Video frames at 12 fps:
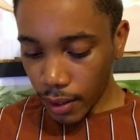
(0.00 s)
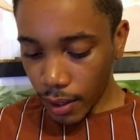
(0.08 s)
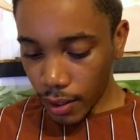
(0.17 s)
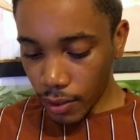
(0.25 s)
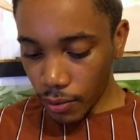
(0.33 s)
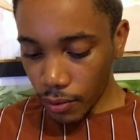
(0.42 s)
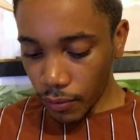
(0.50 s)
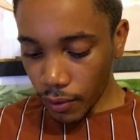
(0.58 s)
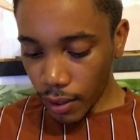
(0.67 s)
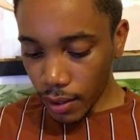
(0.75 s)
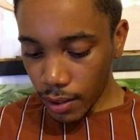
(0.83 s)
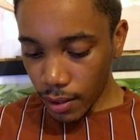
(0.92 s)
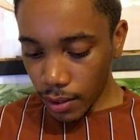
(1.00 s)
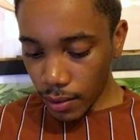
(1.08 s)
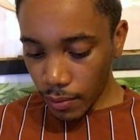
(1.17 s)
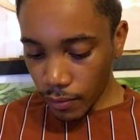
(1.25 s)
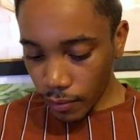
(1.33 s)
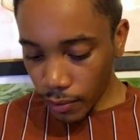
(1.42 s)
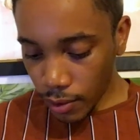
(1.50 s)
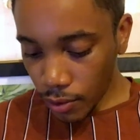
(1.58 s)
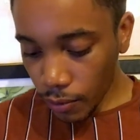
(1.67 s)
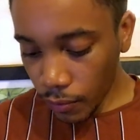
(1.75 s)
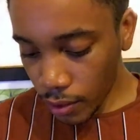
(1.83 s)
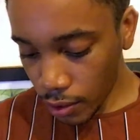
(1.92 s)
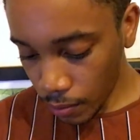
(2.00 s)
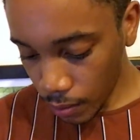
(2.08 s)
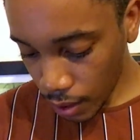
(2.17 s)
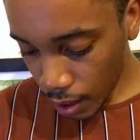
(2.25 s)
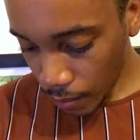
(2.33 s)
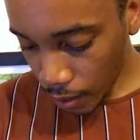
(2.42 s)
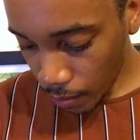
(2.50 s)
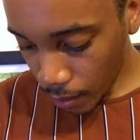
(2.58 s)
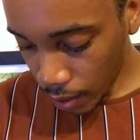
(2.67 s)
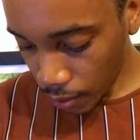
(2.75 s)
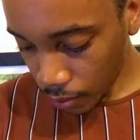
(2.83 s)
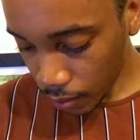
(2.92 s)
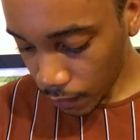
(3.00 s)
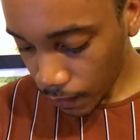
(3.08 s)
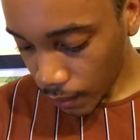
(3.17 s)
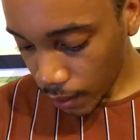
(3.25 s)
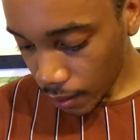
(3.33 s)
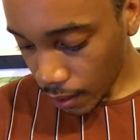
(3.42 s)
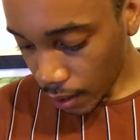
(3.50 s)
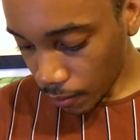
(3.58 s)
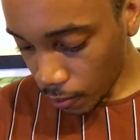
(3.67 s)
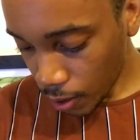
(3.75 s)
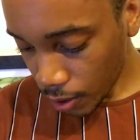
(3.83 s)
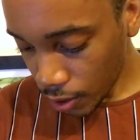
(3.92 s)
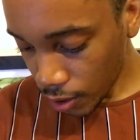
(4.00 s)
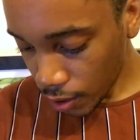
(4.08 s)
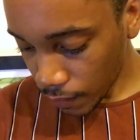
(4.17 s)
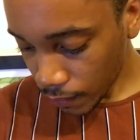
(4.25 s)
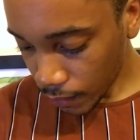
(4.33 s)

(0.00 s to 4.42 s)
I stood for some time on my own and watched.